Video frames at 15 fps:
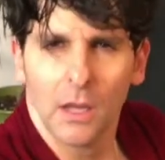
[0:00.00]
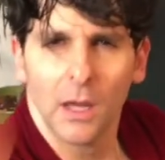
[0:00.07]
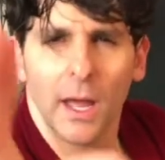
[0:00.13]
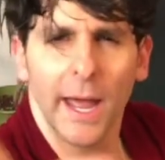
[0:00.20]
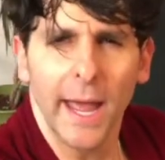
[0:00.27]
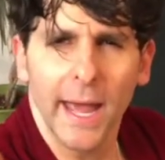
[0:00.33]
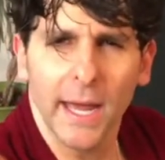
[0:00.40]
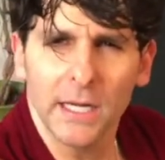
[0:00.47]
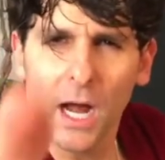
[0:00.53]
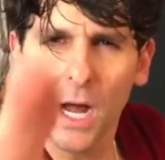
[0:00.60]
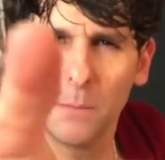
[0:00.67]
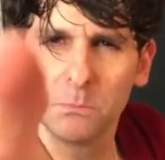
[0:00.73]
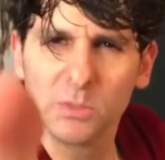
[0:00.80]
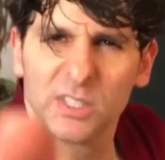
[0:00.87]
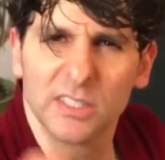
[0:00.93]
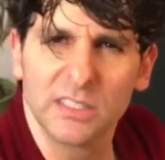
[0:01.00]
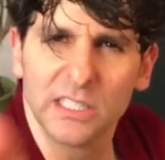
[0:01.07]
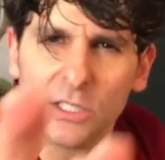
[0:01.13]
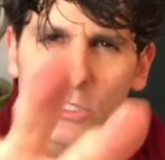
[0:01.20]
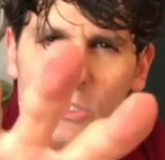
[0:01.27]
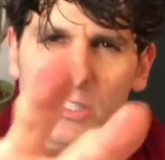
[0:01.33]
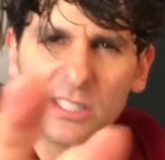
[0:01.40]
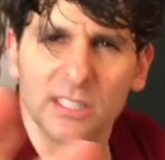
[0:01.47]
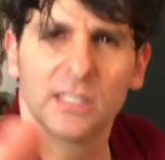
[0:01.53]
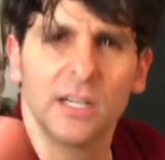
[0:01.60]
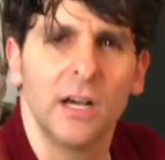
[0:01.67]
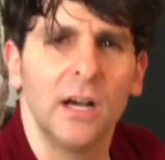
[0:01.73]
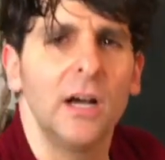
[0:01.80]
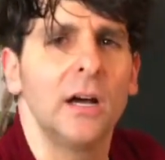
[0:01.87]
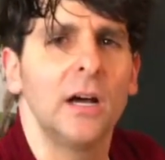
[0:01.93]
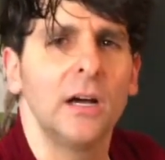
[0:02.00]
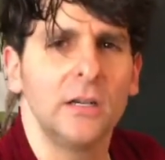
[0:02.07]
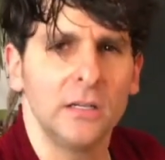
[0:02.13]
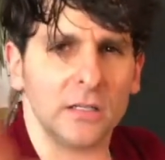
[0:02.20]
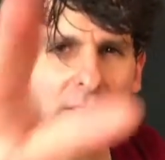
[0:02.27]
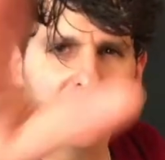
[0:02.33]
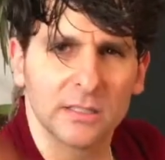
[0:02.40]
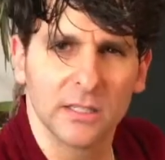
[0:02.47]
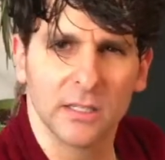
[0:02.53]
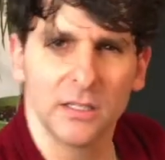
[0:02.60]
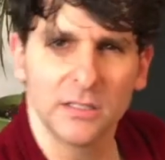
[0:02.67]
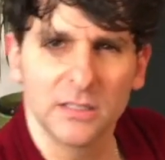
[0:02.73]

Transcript: And I'm still disgusted.